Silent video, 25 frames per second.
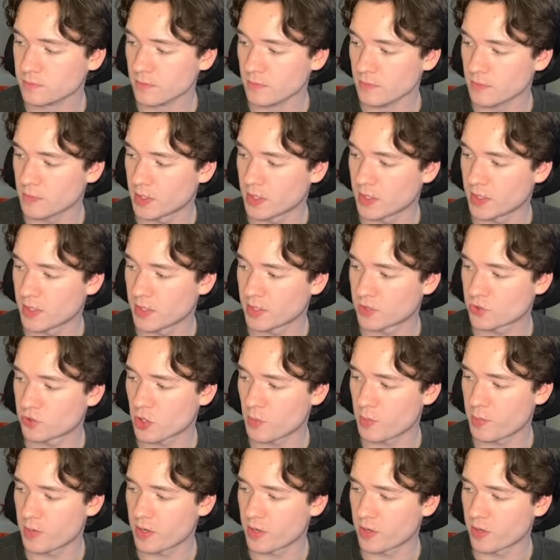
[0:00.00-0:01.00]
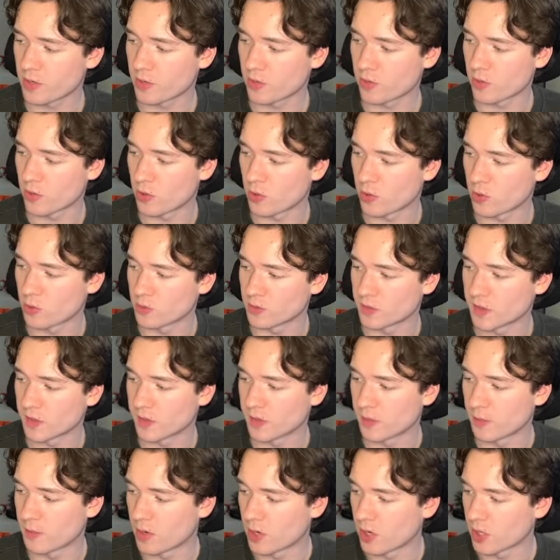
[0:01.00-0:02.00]
Trippier or Hall to
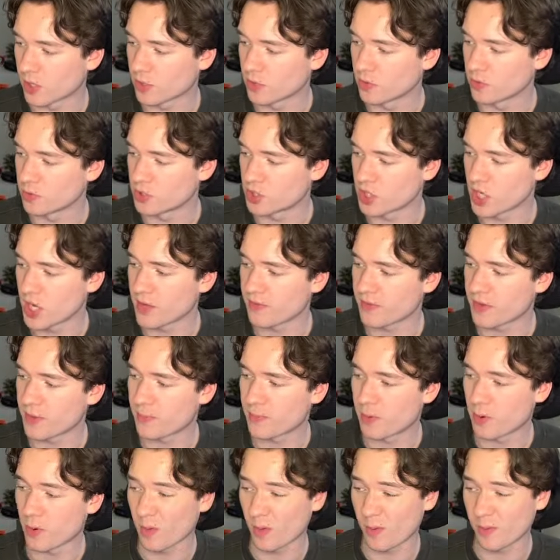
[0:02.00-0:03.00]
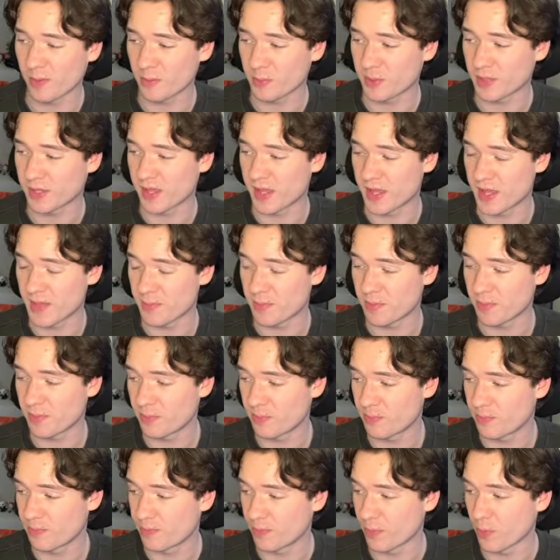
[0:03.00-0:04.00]
DeMarco. Jeff, I probably would keep
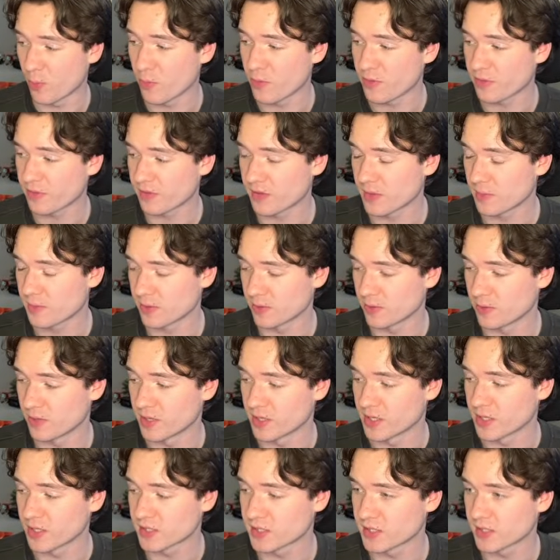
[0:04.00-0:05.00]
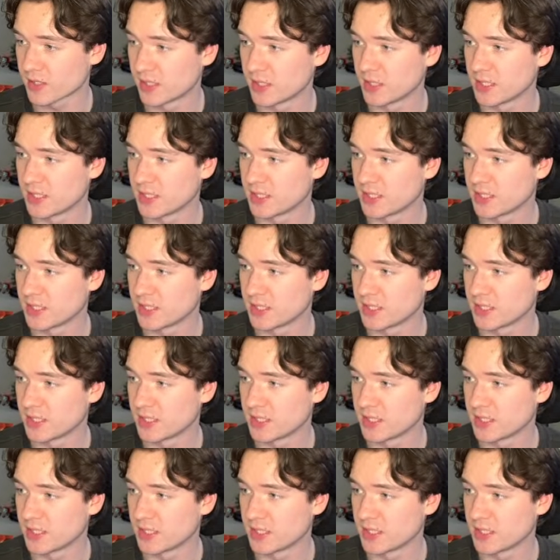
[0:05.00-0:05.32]
both, to be honest.